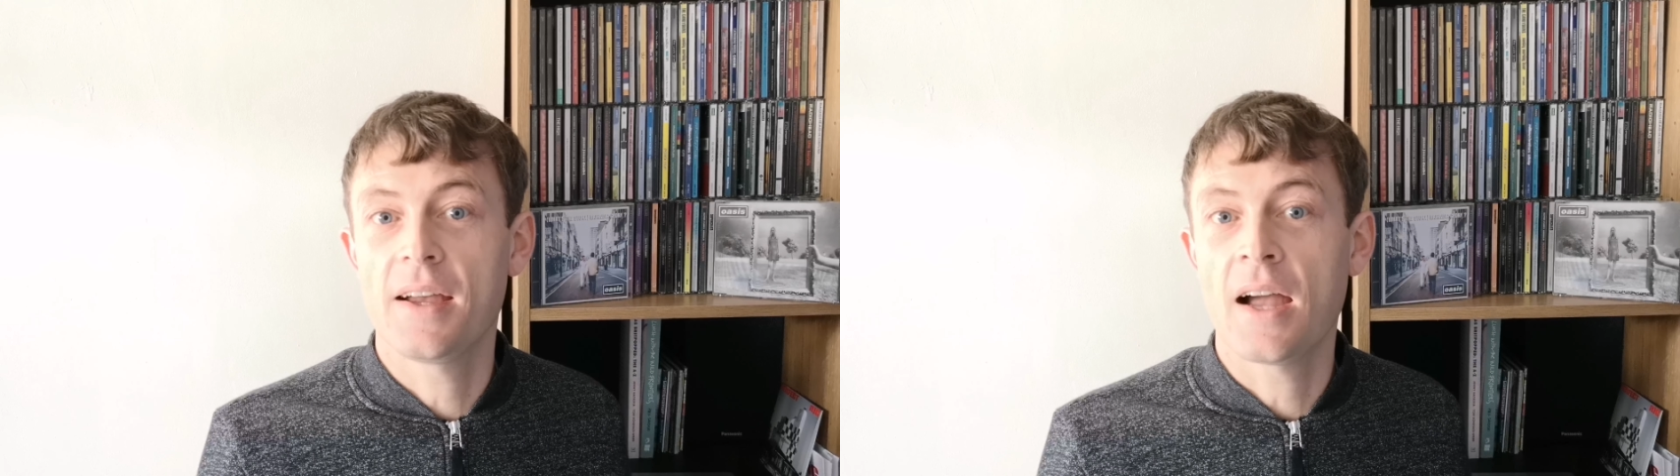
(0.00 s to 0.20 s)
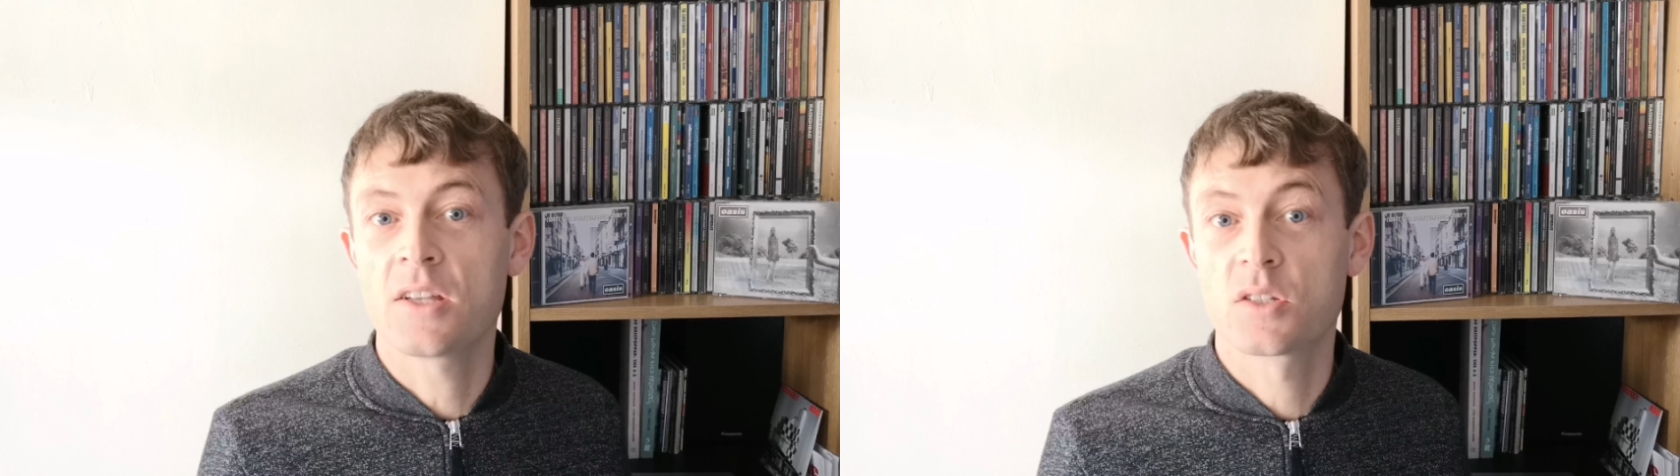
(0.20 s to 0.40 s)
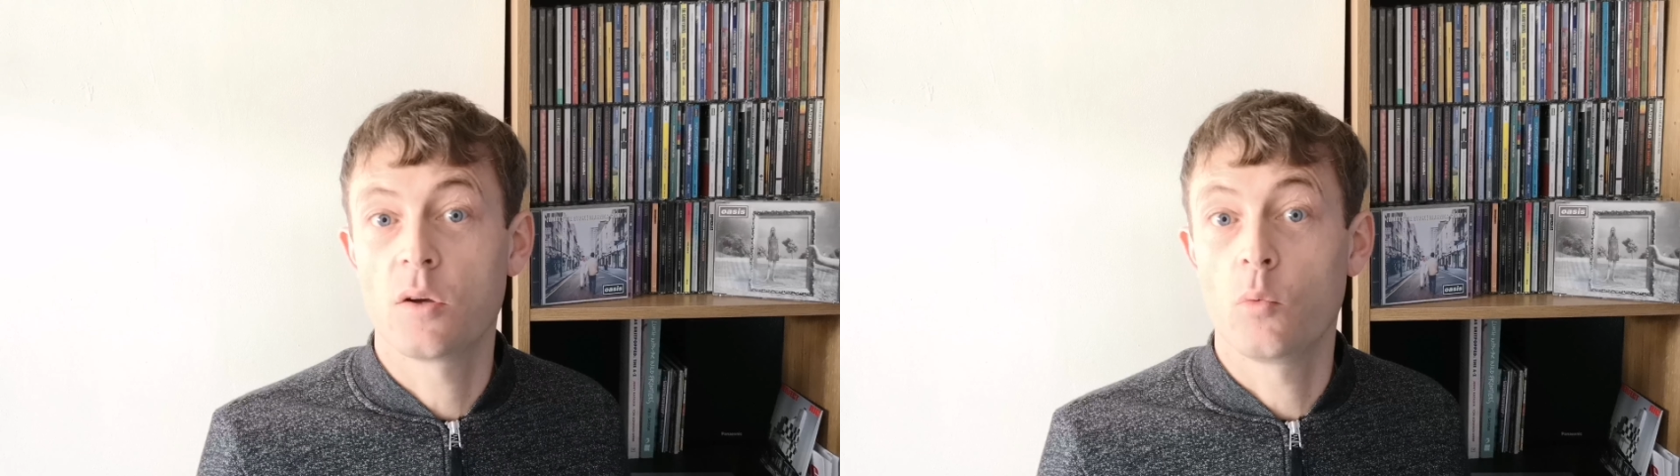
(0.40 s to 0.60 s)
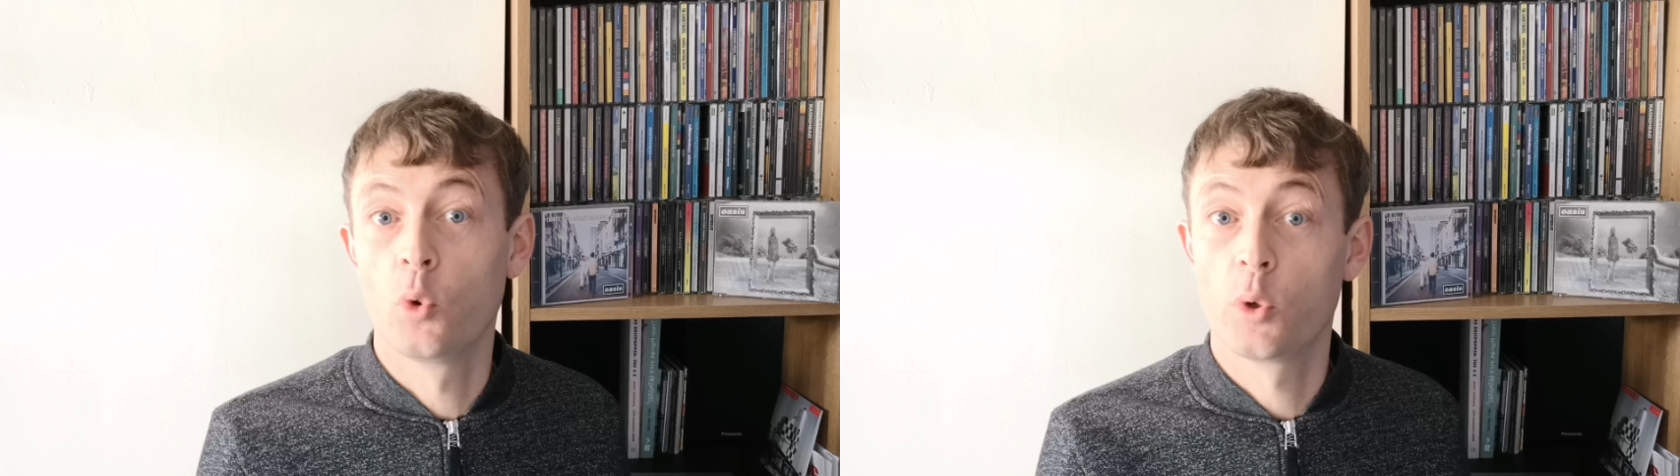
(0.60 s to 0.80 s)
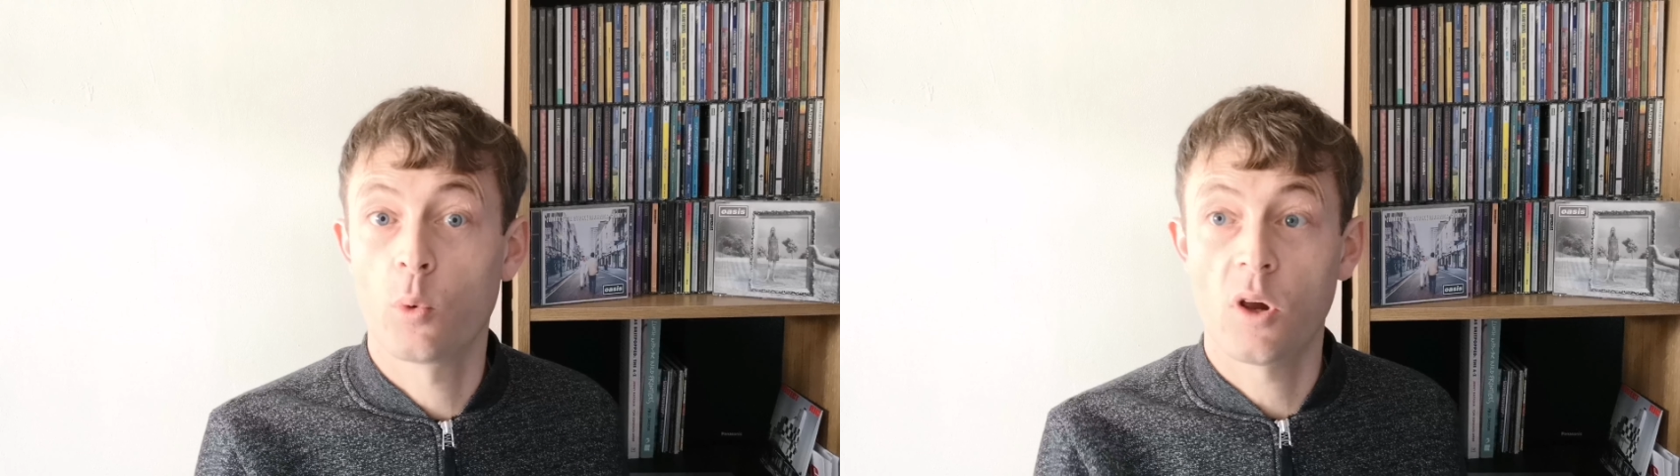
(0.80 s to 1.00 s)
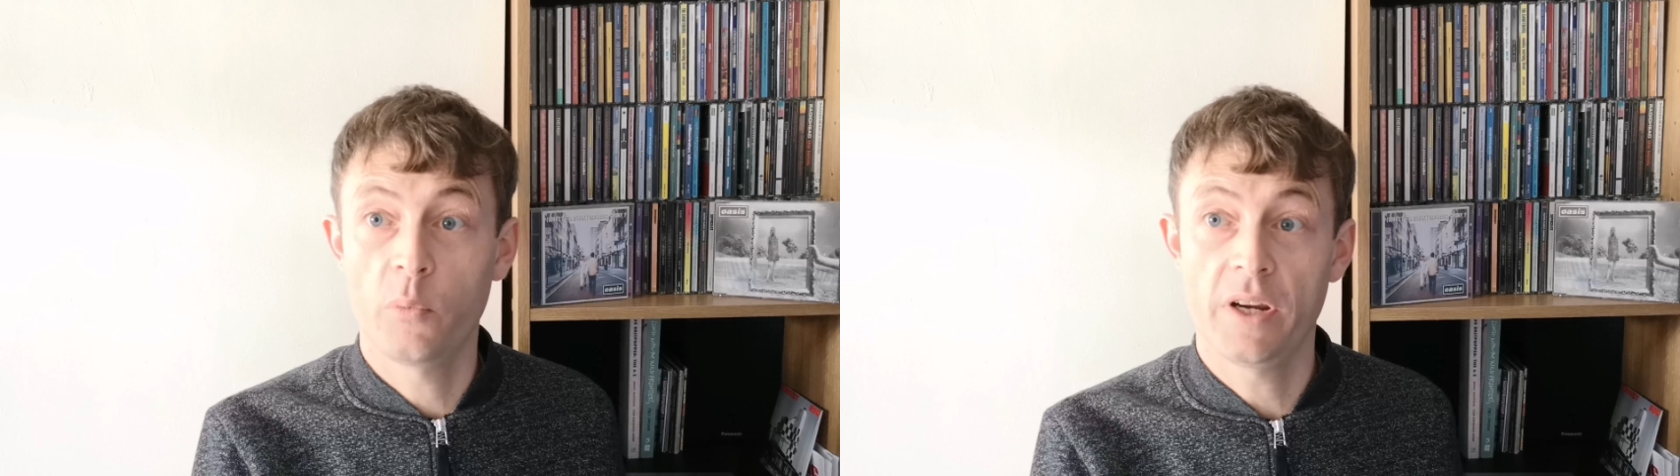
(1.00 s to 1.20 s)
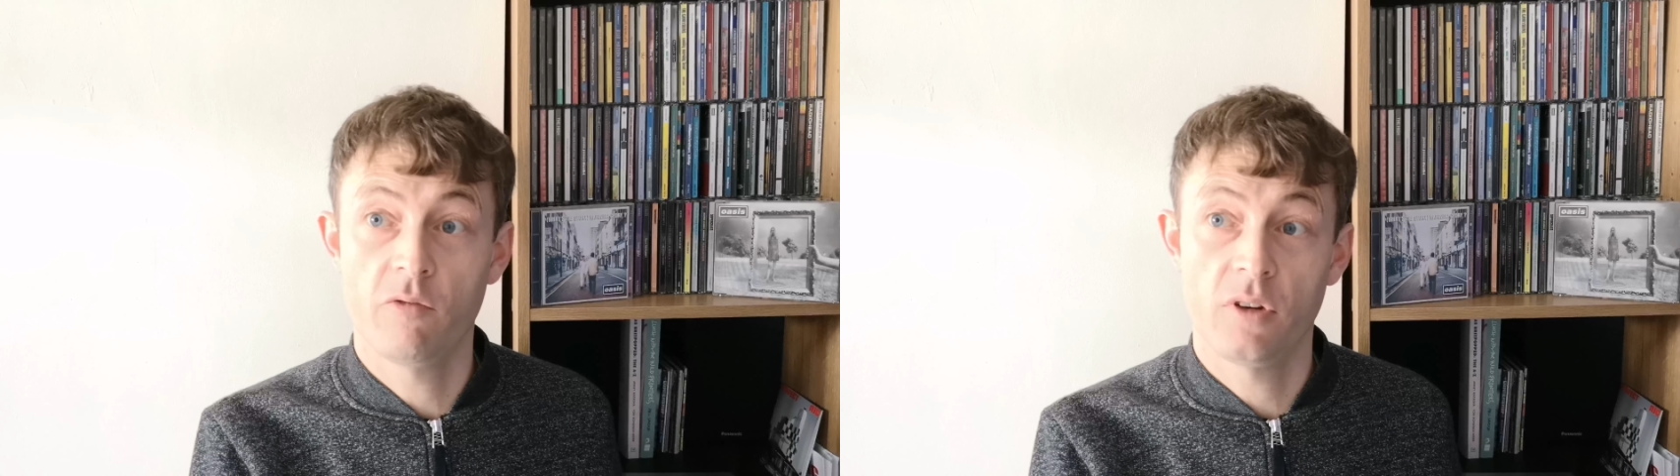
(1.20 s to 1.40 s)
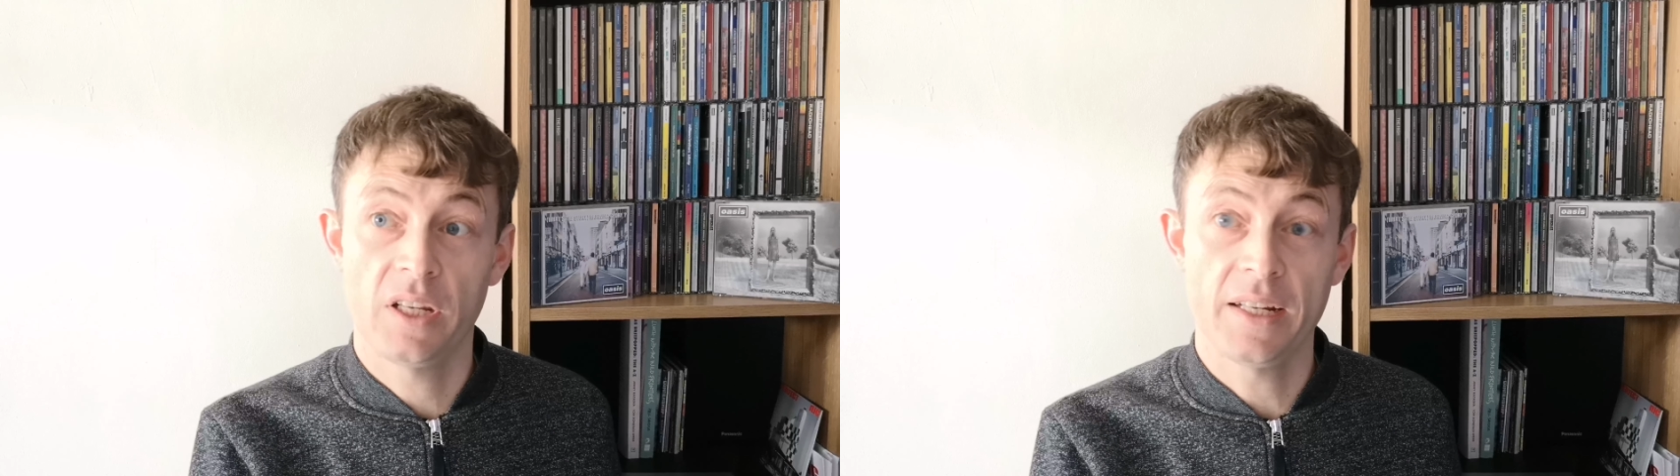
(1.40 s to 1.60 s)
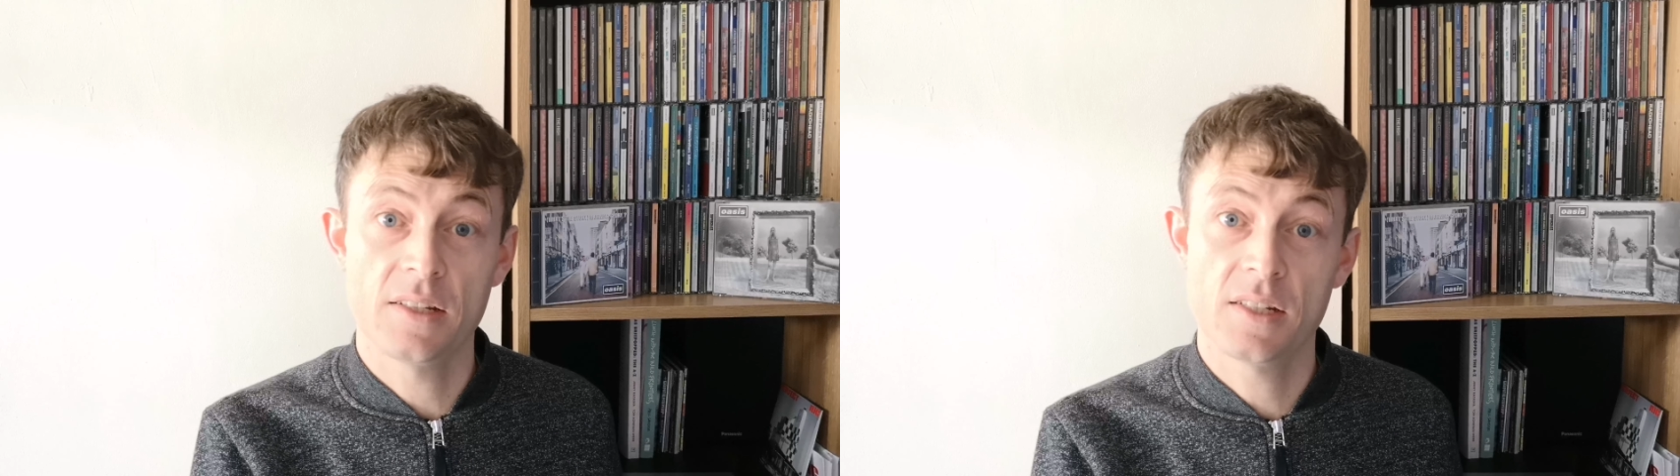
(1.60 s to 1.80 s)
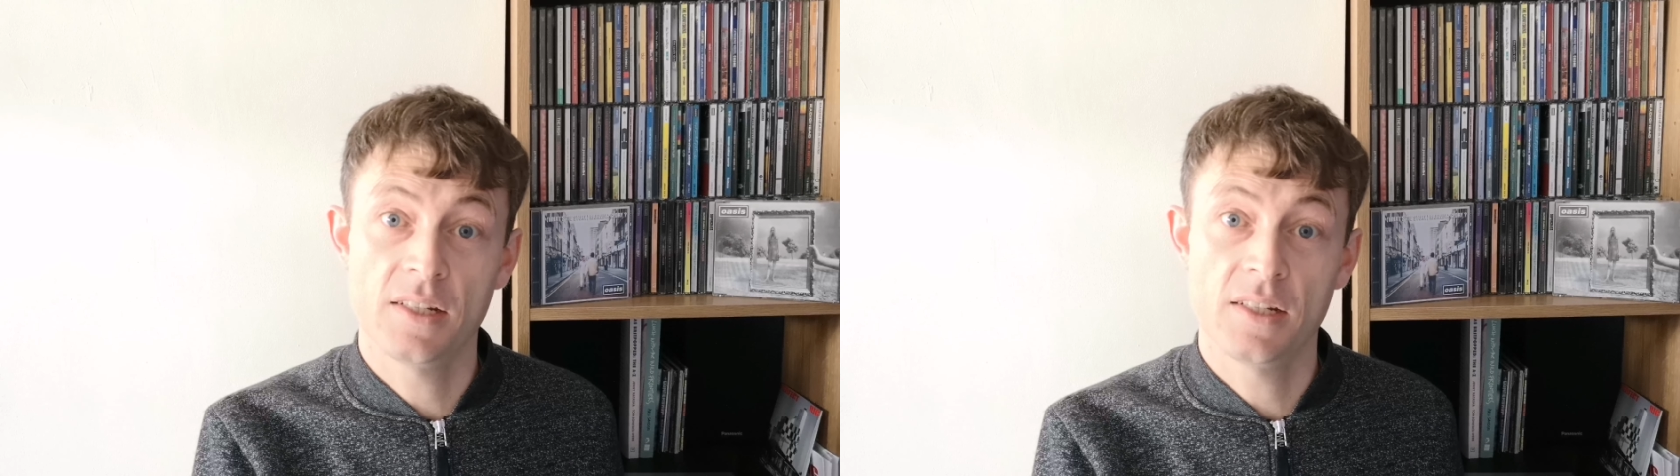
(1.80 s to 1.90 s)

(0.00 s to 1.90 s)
as Wonderwall being released